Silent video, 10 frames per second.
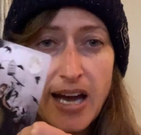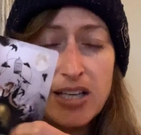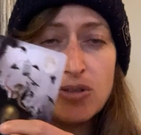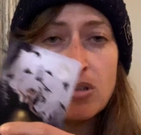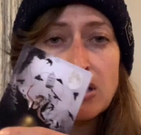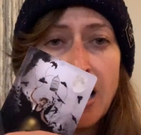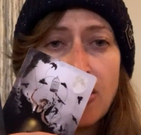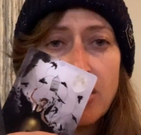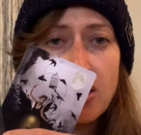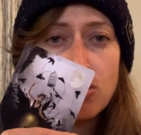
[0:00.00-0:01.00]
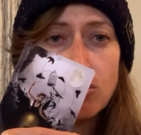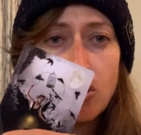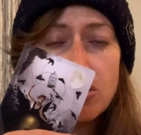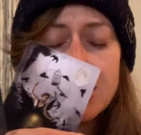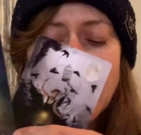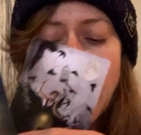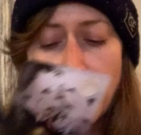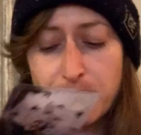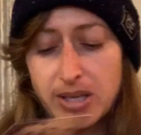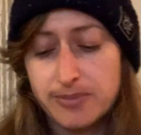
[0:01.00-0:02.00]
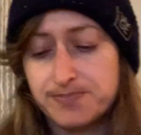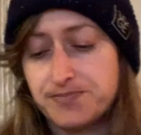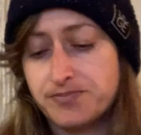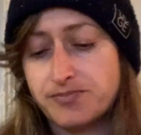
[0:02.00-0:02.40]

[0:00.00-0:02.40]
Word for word: and you allow that growth to happen.